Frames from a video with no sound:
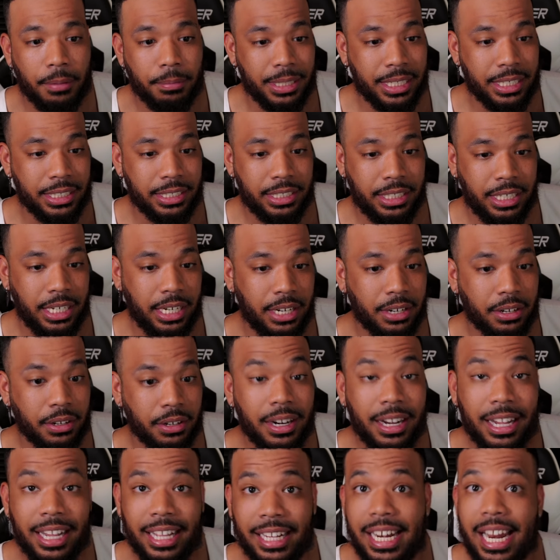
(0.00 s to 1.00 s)
this
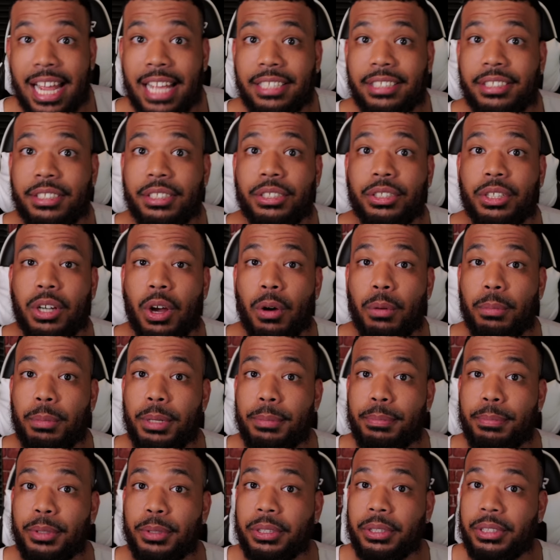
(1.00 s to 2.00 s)
year. And that's
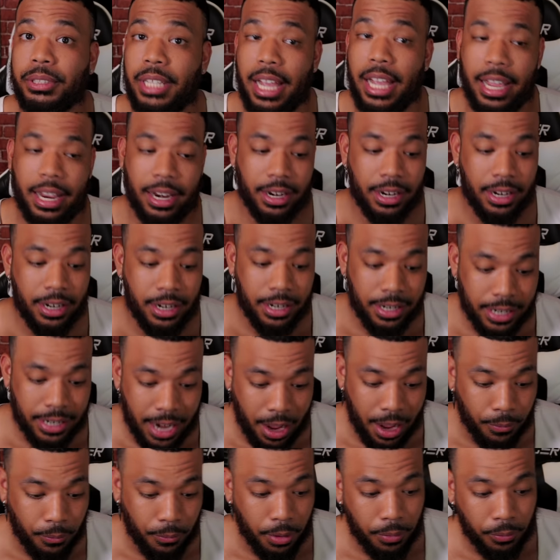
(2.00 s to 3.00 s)
Jacoby Brissett.
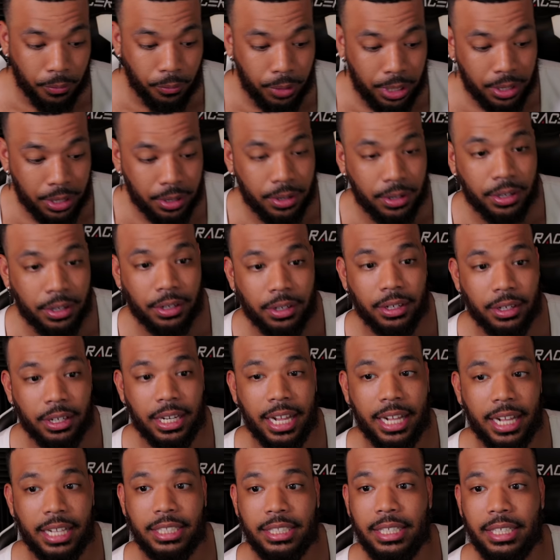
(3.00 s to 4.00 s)
Now, what we are going to
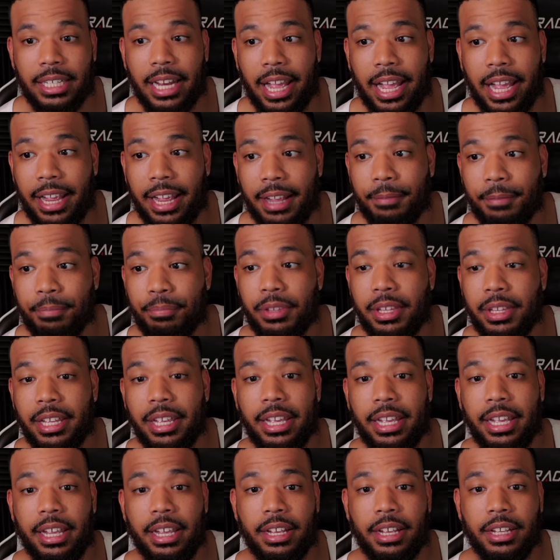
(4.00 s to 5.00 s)
look at today
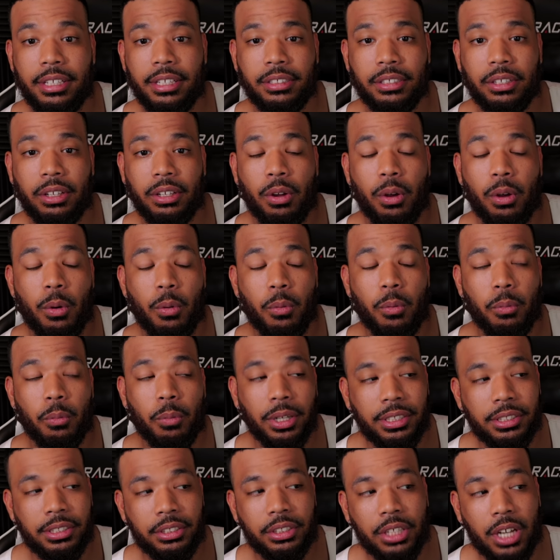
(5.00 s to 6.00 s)
is,
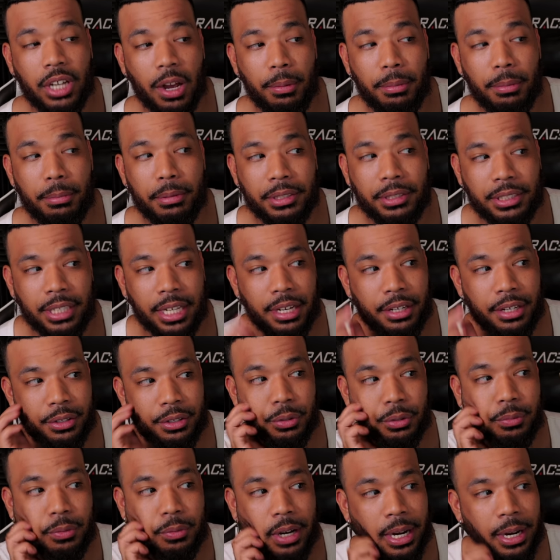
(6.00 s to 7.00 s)
what does Jacoby Brissett
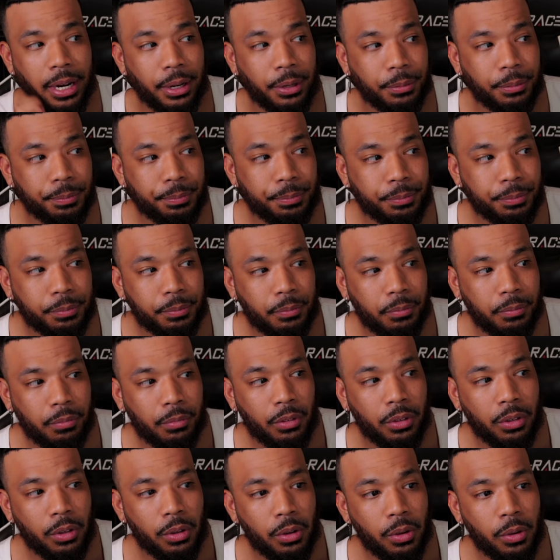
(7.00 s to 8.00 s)
do well?
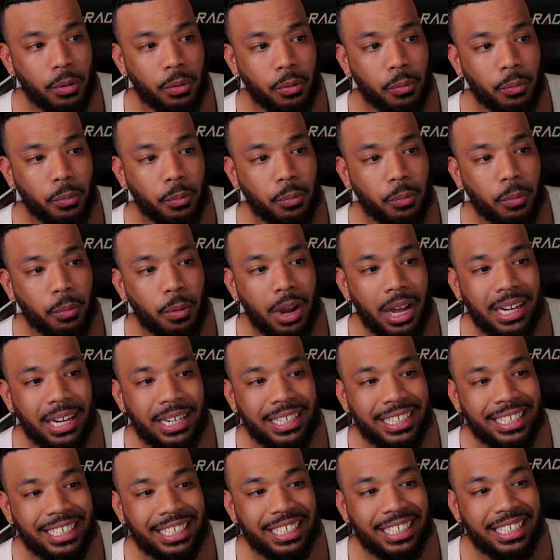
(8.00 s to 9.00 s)

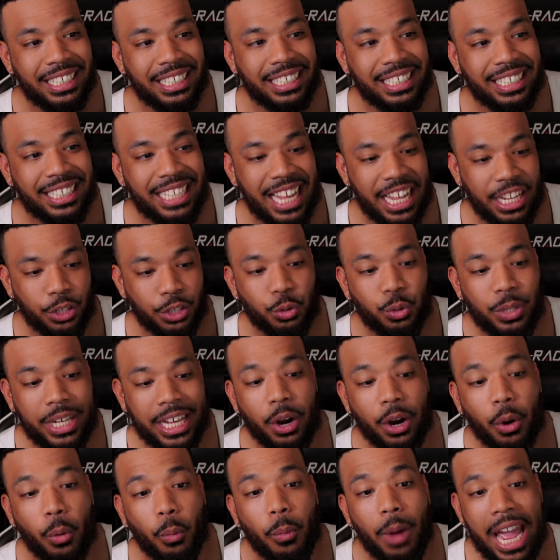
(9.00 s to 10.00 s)
What can you
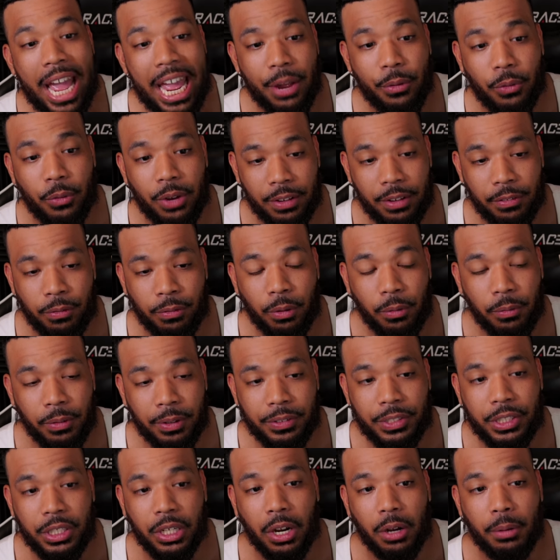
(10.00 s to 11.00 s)
get away with
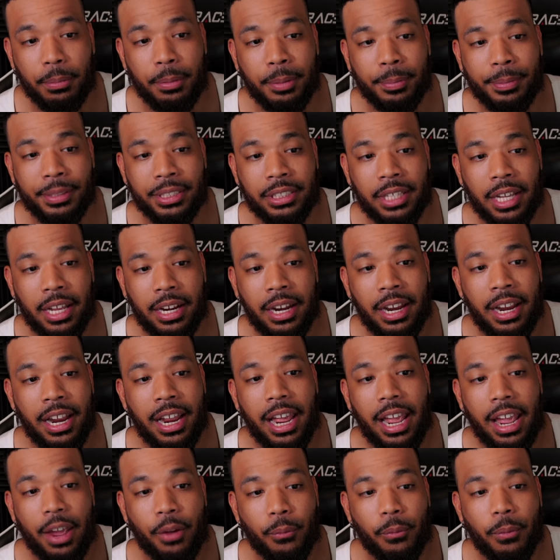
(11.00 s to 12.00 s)
Jacoby Brissett?
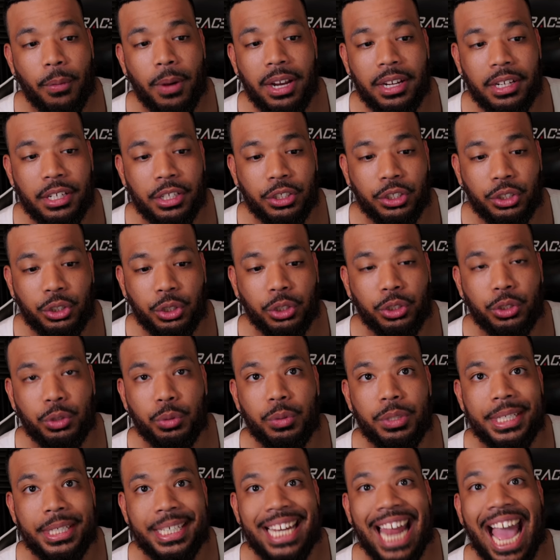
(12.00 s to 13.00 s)
And what should
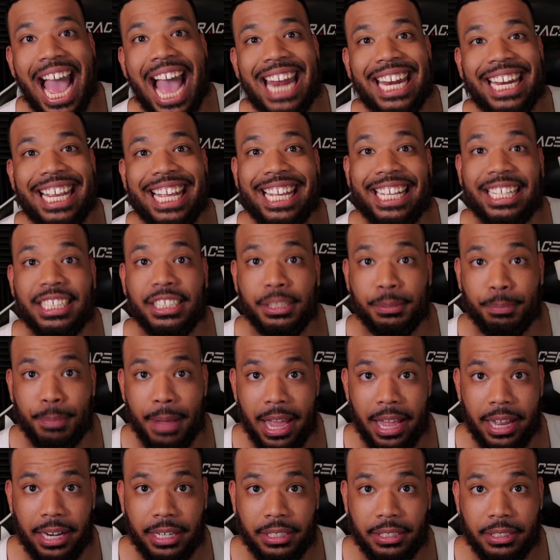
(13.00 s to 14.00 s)
you not
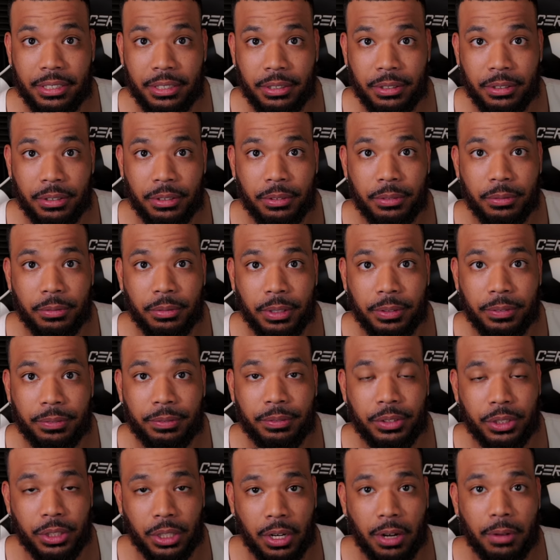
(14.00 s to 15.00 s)
expect
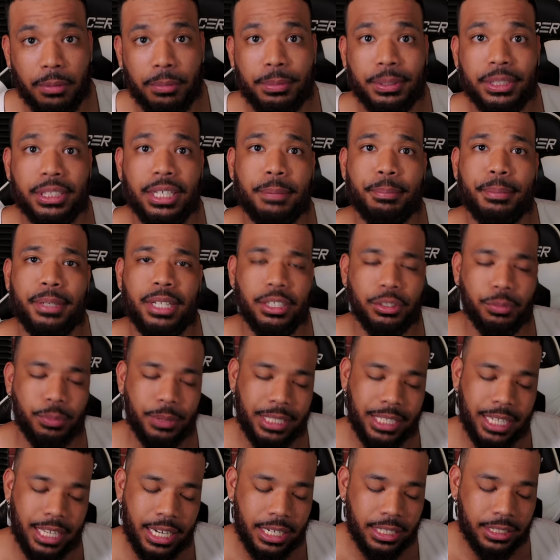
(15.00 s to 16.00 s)
with Jacoby Brissett? Because
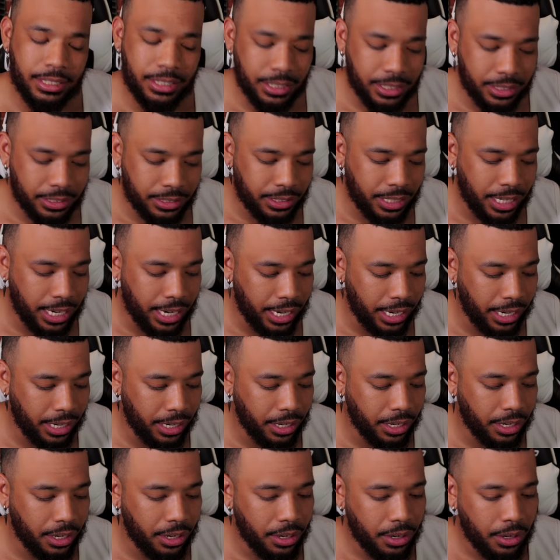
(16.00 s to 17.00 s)
we get into this
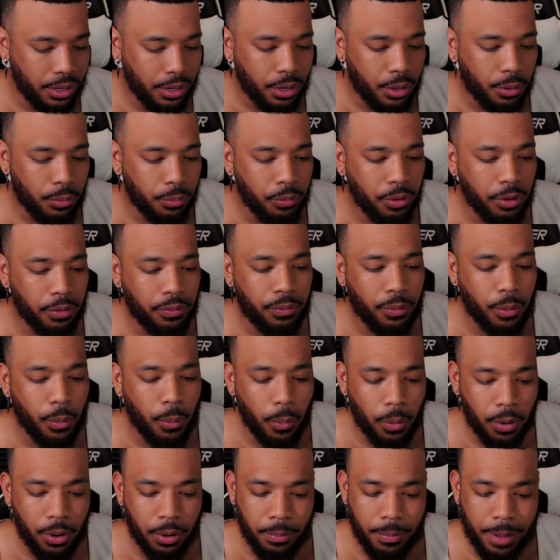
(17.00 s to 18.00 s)
thing with
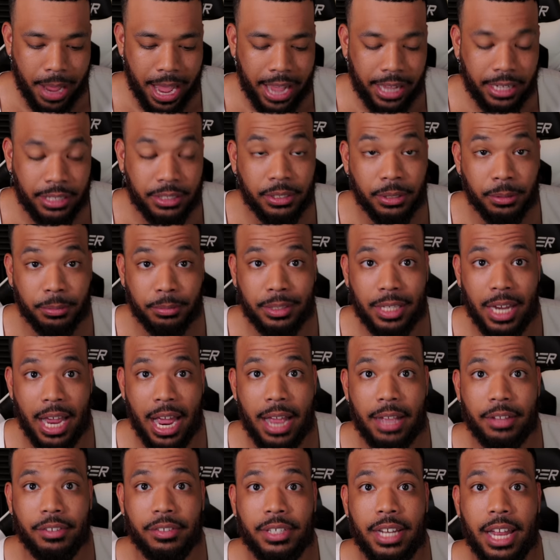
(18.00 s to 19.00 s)
quarterbacks
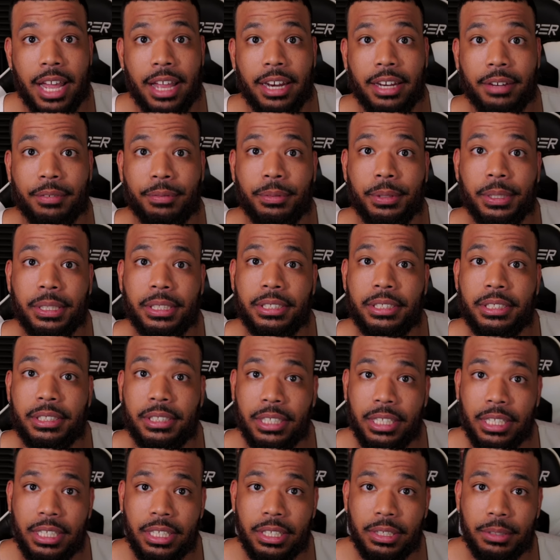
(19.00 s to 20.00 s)
sometimes that if we
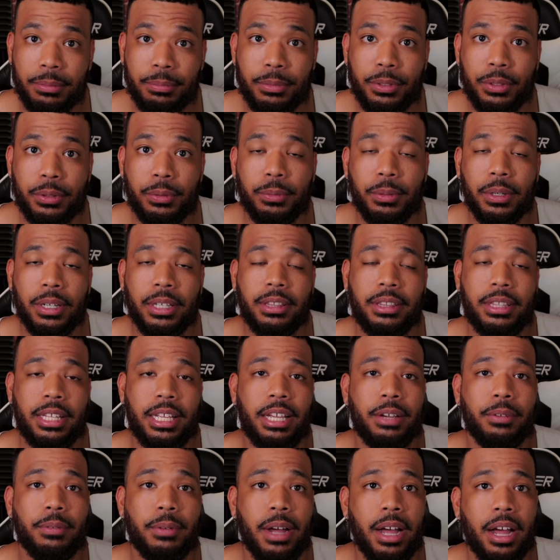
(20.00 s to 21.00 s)
see them do one
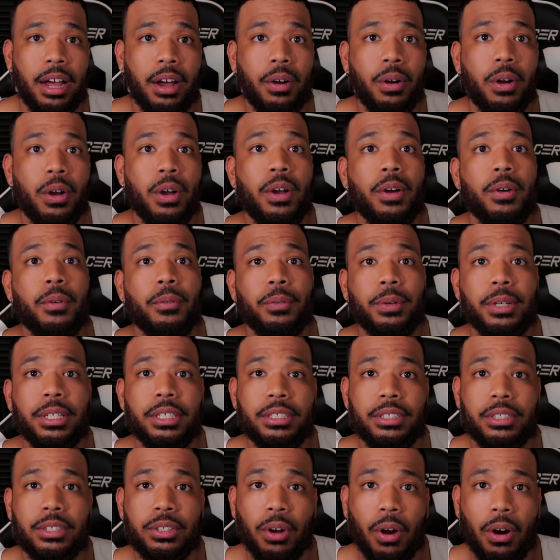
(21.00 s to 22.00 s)
thing well,
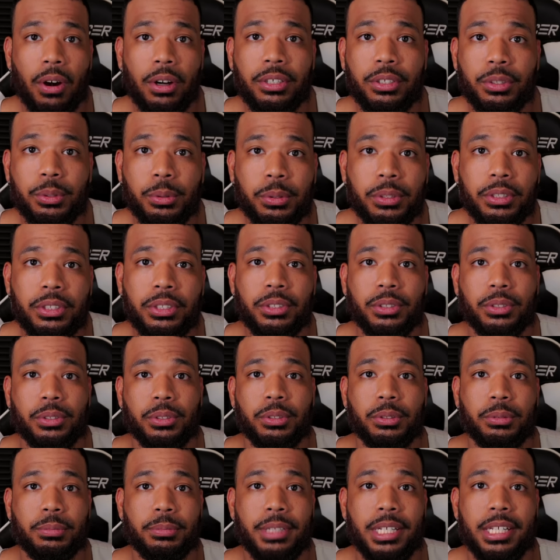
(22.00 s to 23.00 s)
we start to
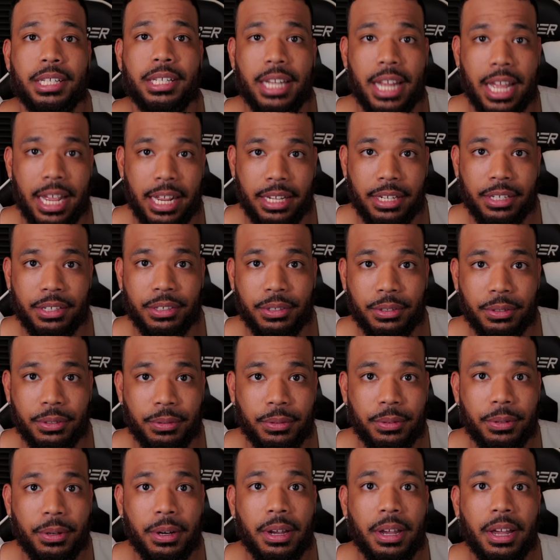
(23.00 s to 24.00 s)
assume that they can
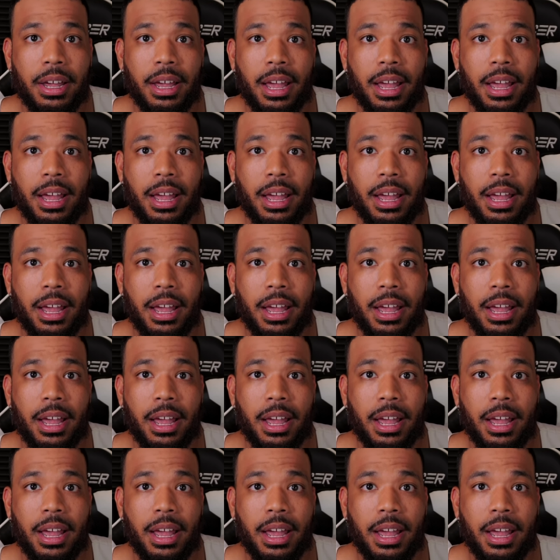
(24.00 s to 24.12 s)
do